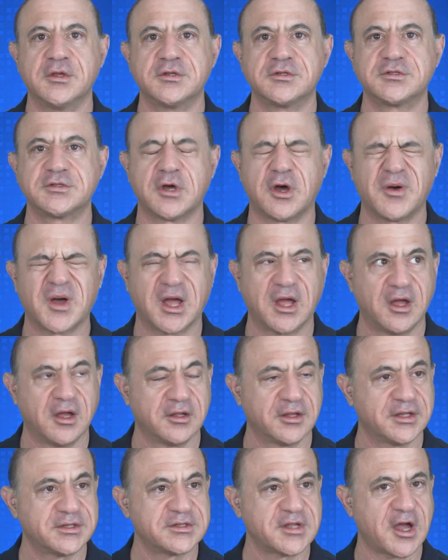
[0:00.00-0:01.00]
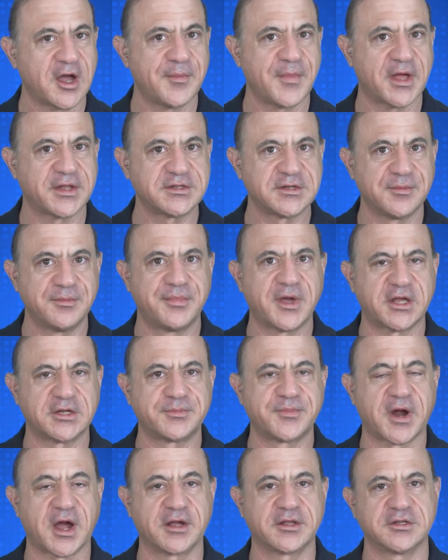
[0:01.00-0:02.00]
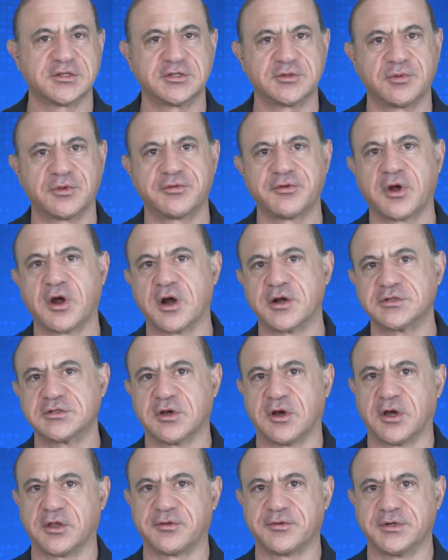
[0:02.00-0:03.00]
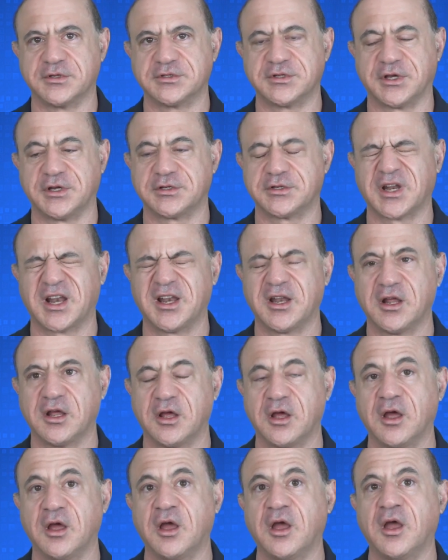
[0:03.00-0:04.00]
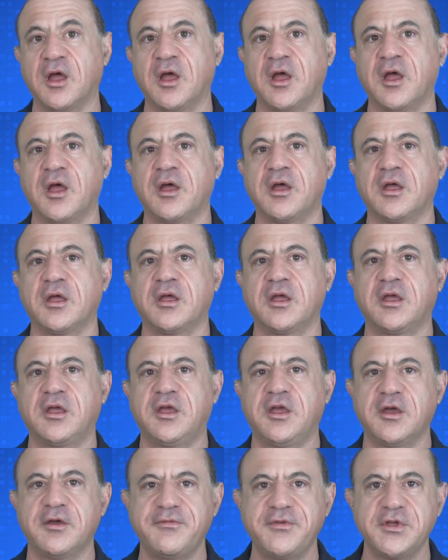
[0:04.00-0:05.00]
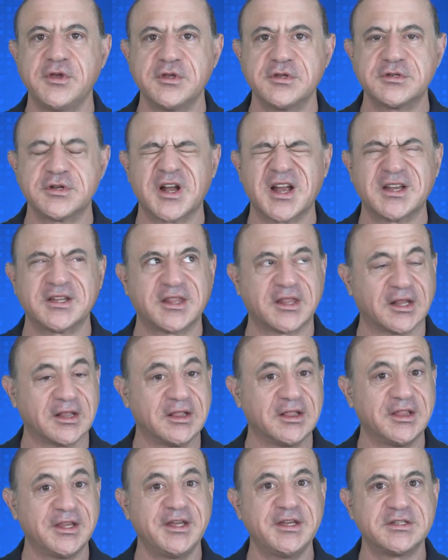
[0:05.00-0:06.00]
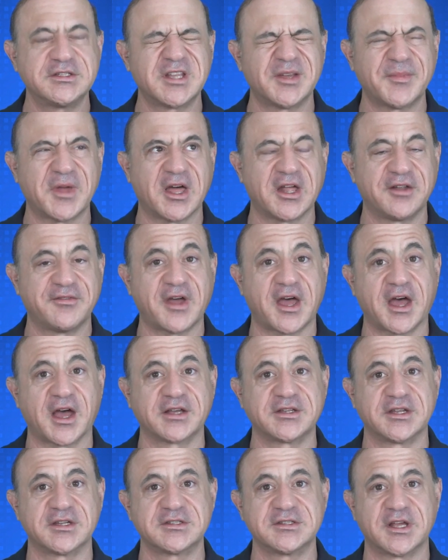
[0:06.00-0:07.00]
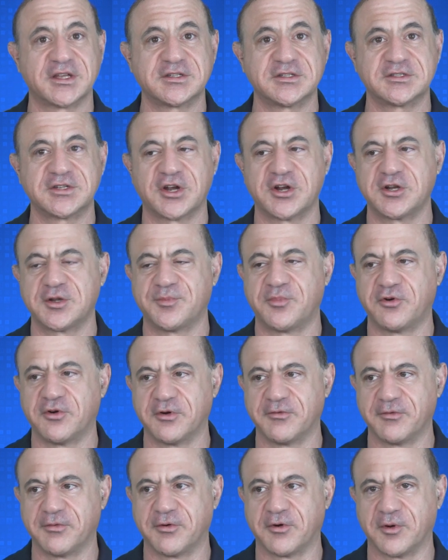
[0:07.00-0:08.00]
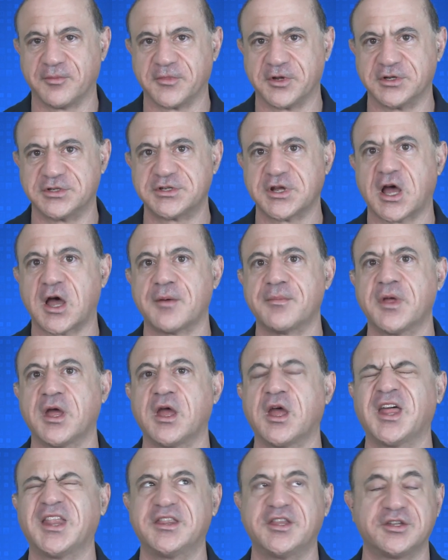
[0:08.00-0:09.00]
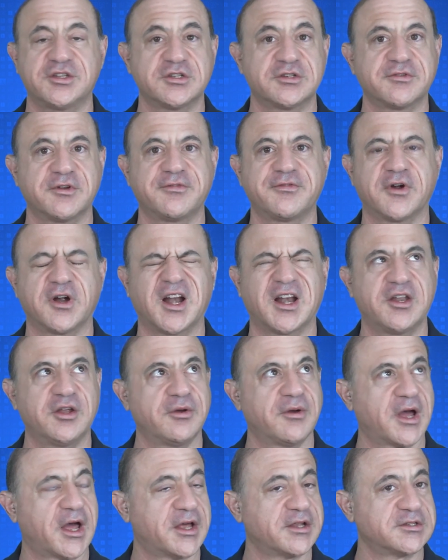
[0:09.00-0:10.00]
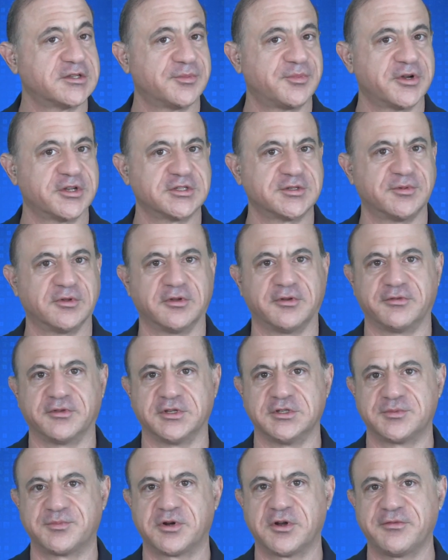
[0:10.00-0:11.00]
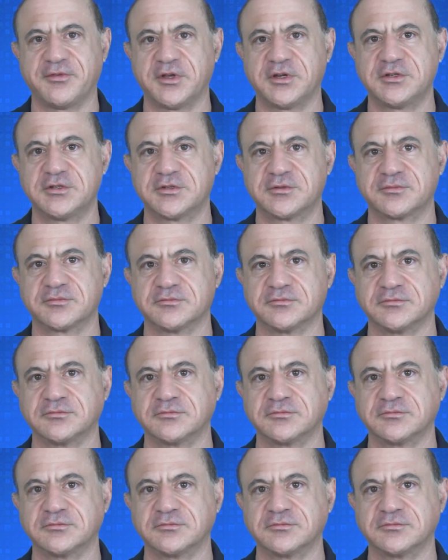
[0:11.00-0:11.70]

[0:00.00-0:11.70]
So let's talk about some best practices with regards to authorization Give users the least amount of access necessary to perform their job. This is referred to as the principle of least privilege.